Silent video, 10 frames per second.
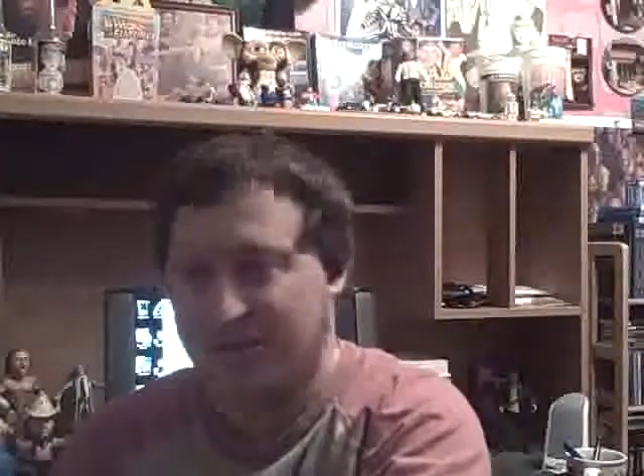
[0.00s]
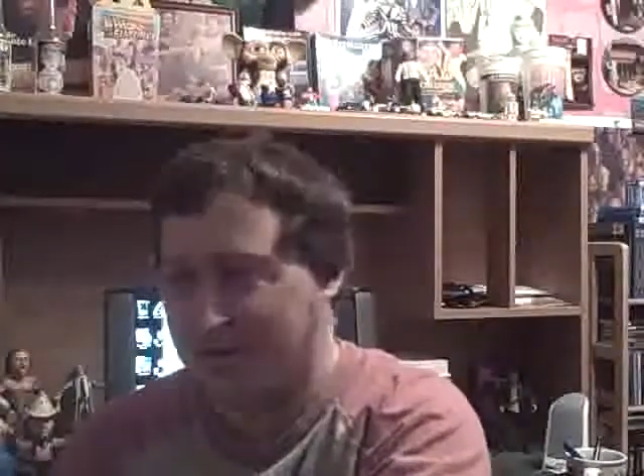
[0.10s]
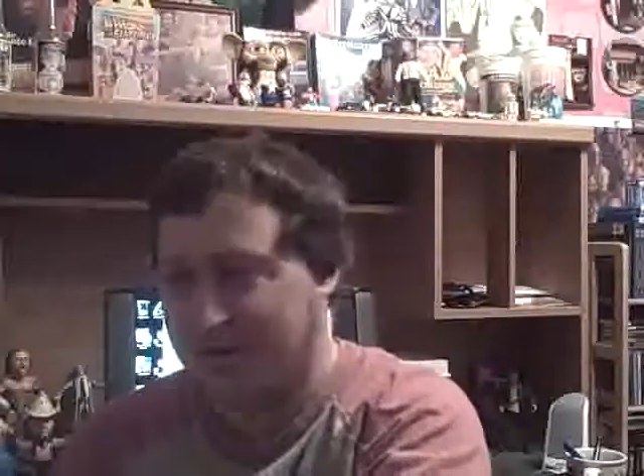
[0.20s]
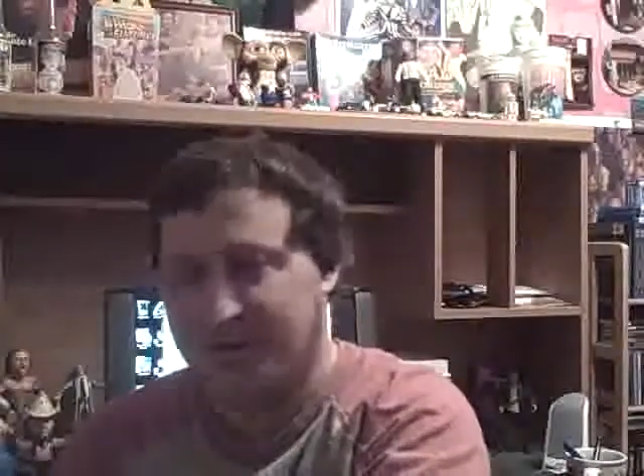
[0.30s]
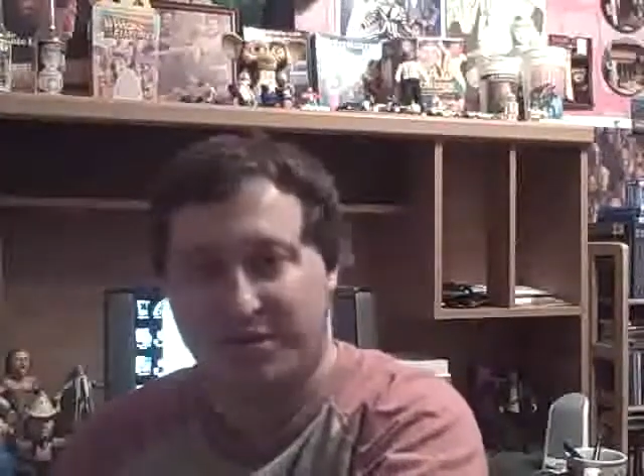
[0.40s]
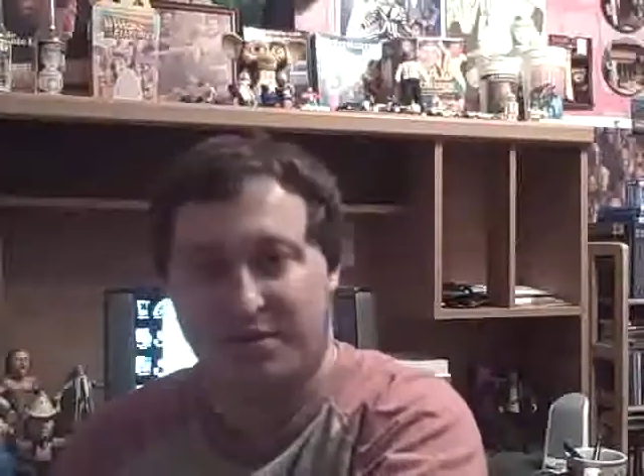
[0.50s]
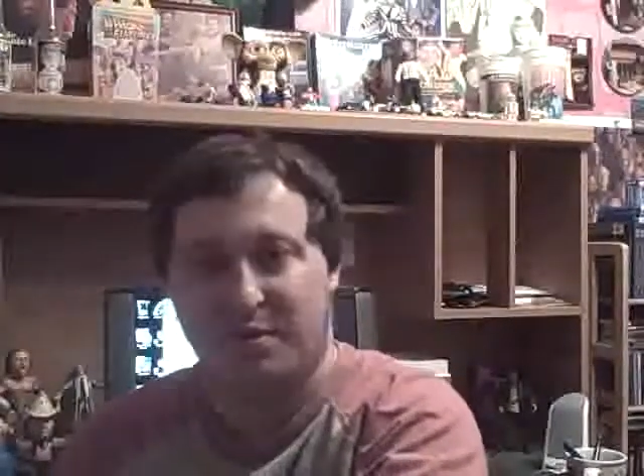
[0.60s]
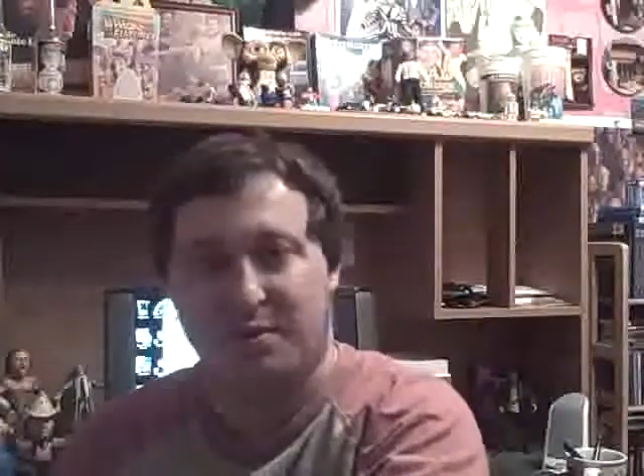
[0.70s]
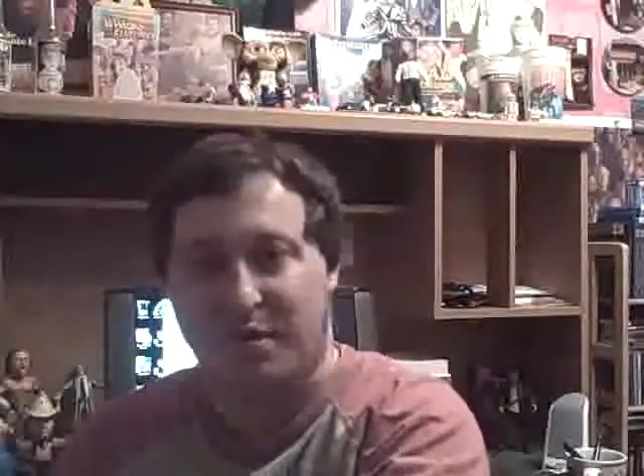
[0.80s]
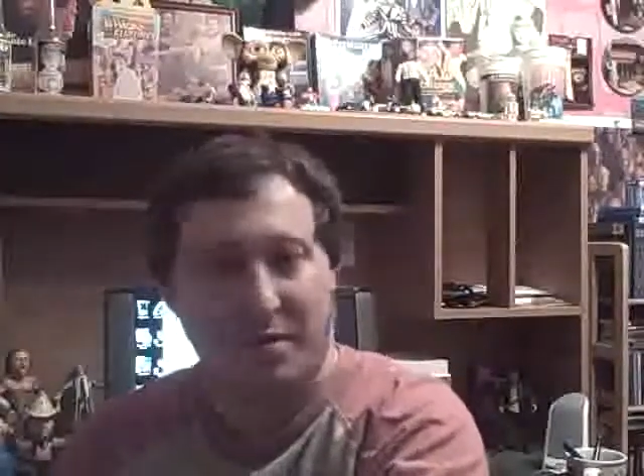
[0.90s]
goes to the
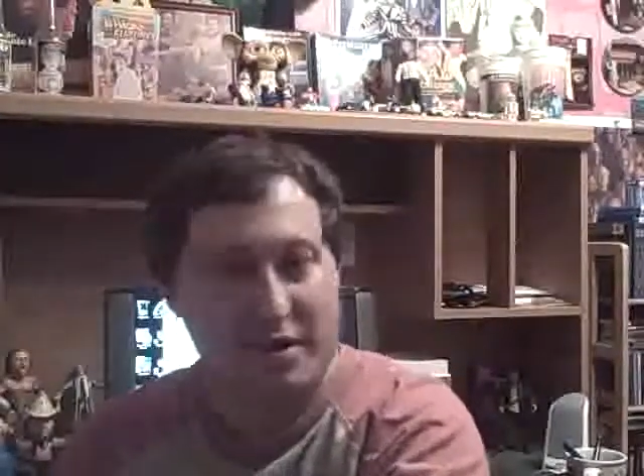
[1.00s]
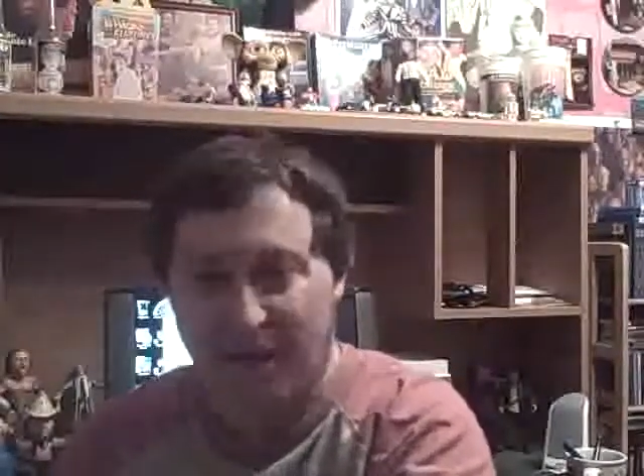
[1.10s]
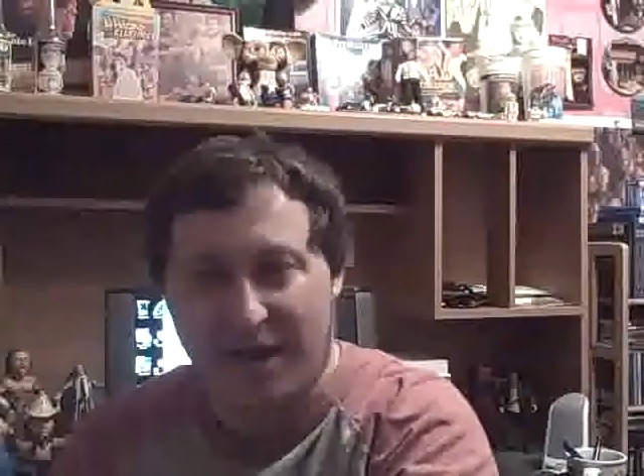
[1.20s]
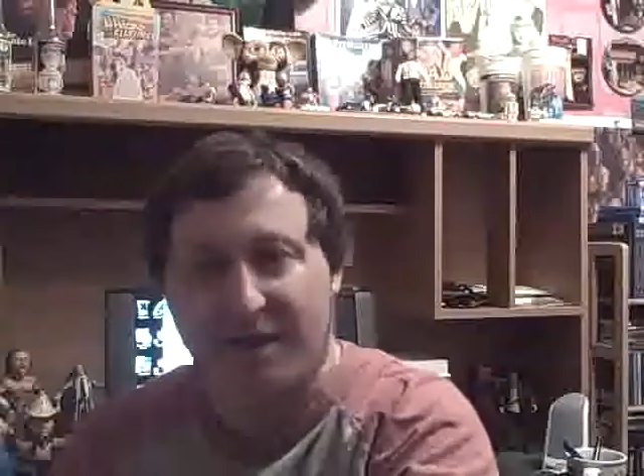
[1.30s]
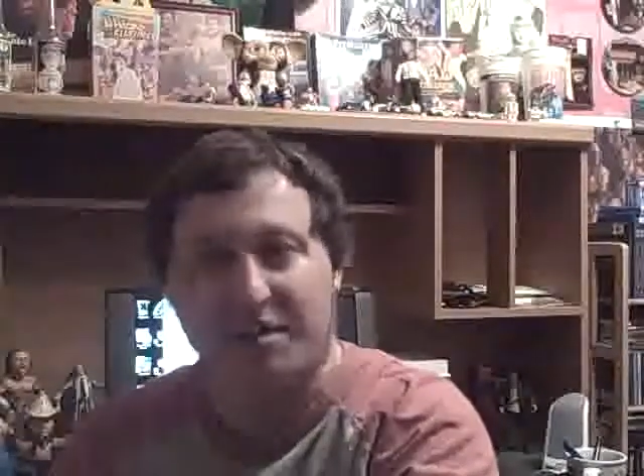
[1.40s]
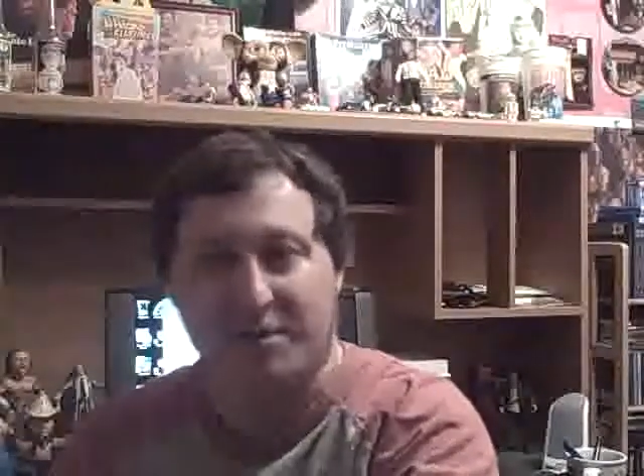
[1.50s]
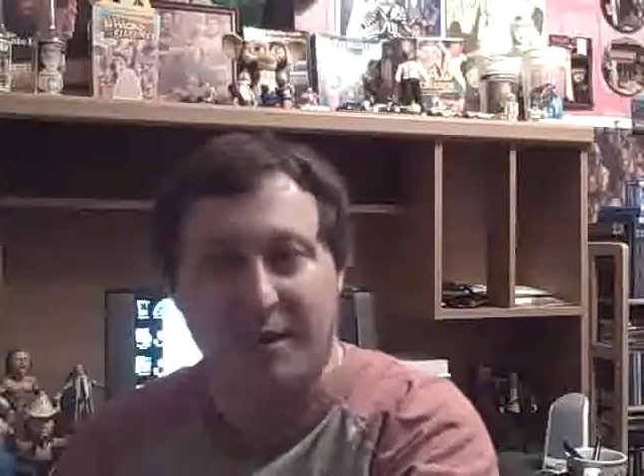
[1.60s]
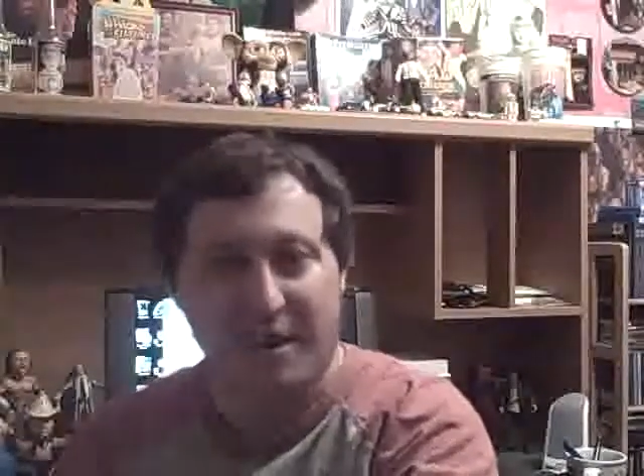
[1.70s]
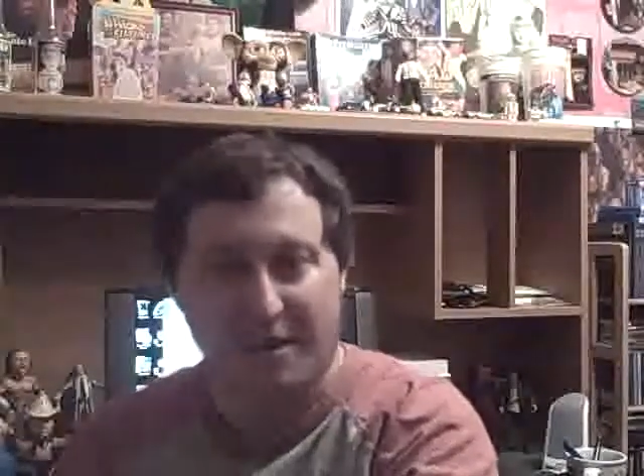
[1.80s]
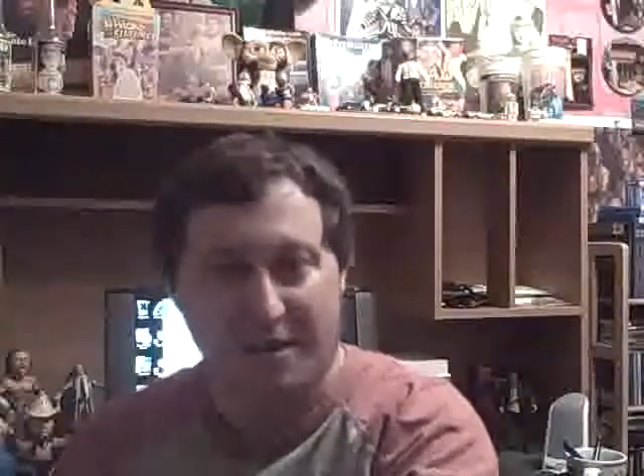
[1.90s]
strip club. It doesn't
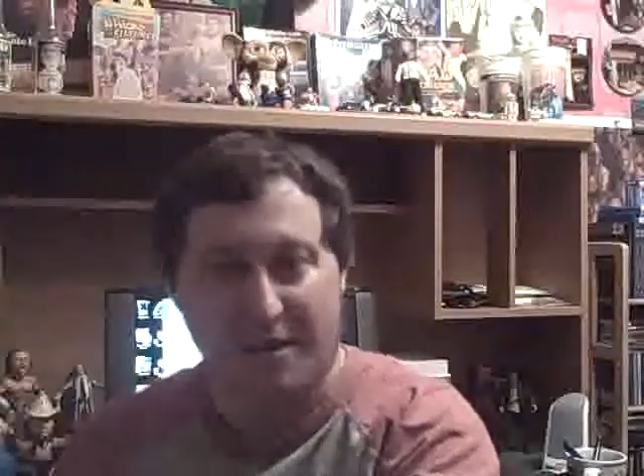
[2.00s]
matter.